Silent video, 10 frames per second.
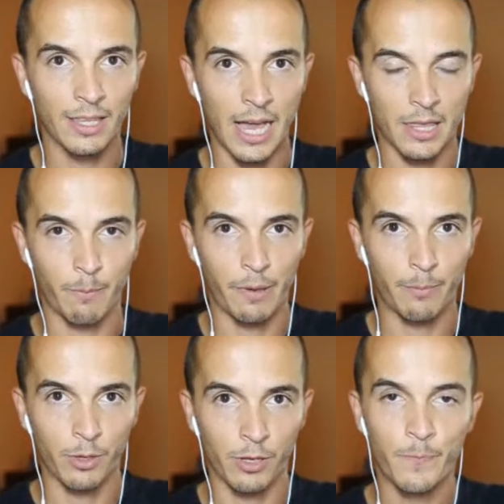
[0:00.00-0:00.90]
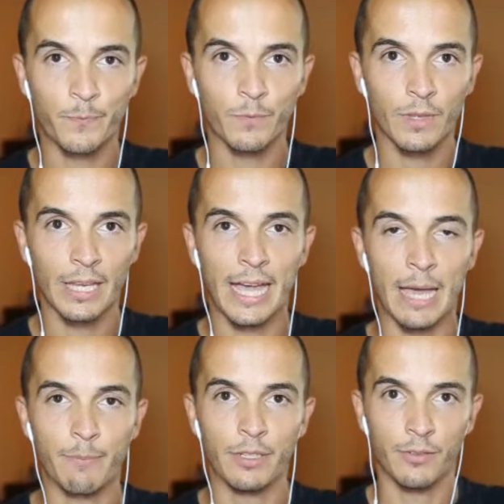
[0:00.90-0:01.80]
the other people
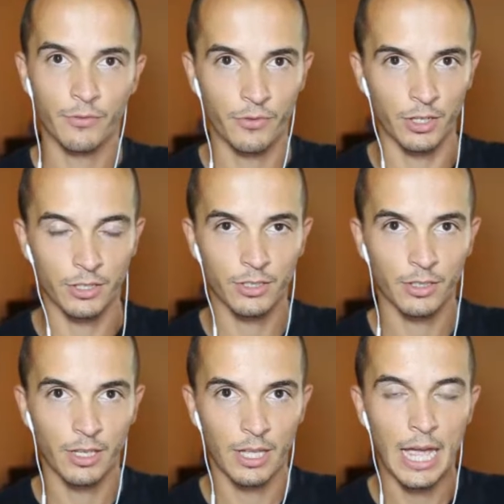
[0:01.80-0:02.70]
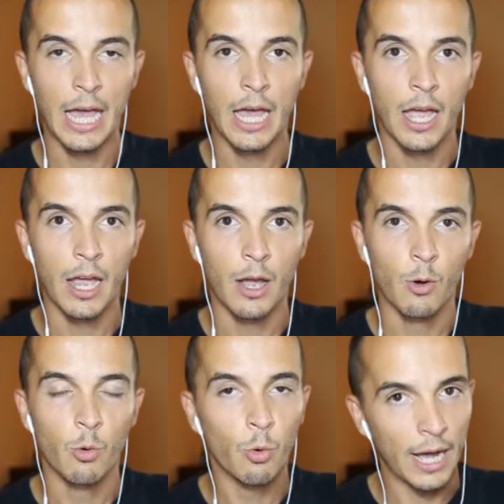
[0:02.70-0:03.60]
happy first.
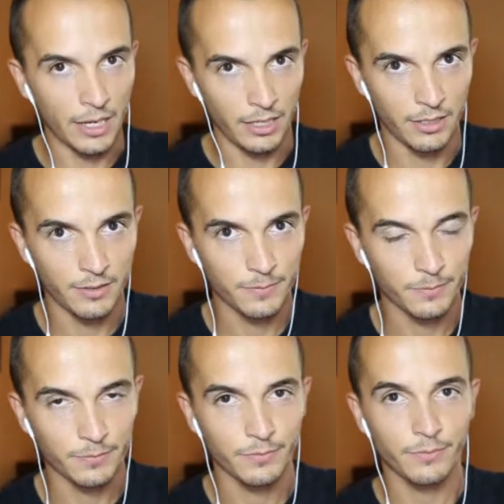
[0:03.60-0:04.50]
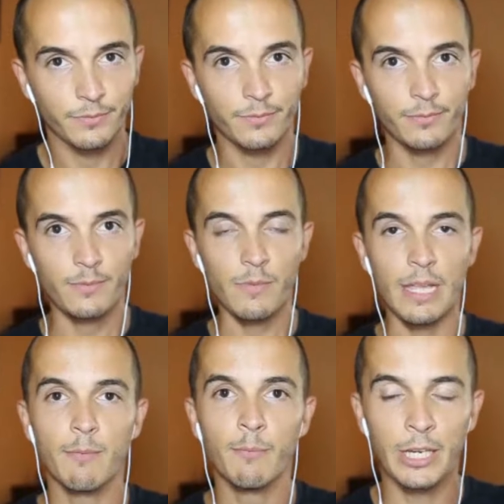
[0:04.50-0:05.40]
Why?
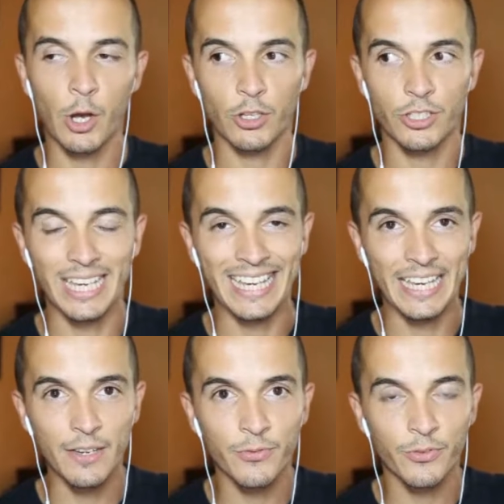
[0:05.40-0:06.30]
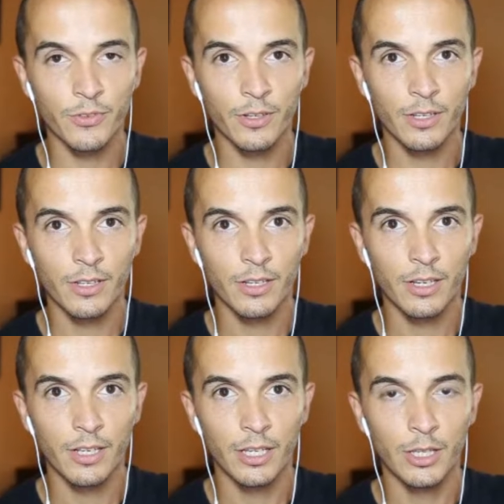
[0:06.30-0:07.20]
Because if
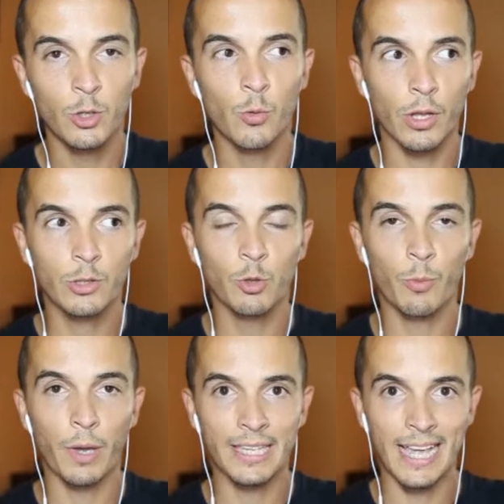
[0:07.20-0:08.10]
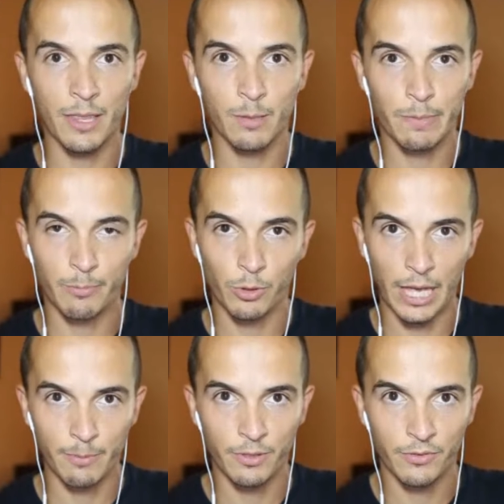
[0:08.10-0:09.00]
you want to make the other people
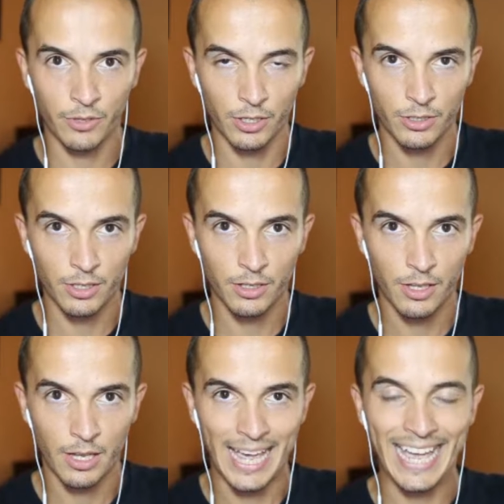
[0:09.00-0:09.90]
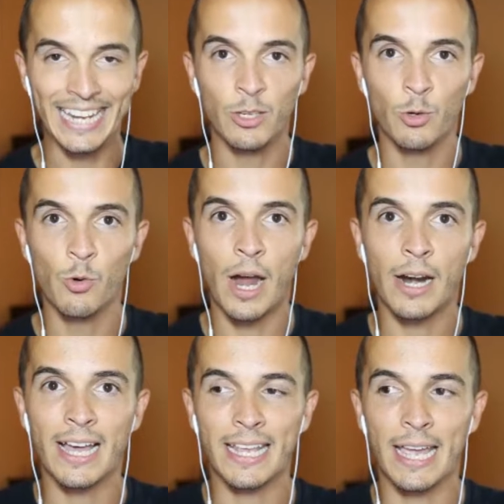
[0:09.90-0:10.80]
happy first and you
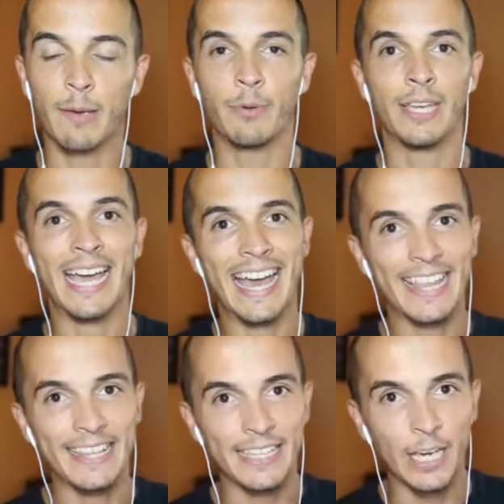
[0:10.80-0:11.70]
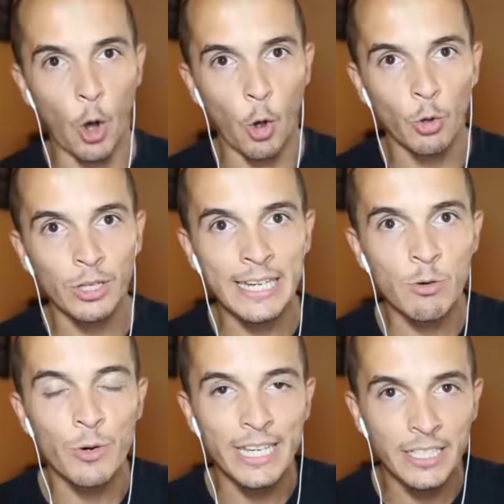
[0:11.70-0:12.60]
are unhappy, the only
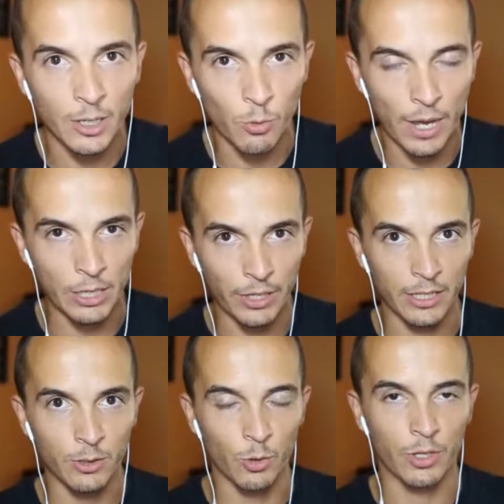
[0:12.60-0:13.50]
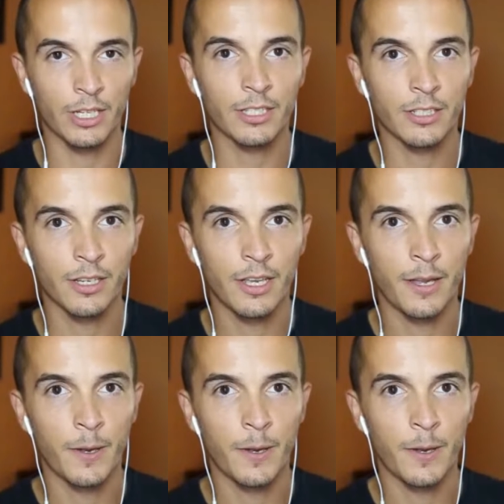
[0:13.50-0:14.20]
reason why you can do this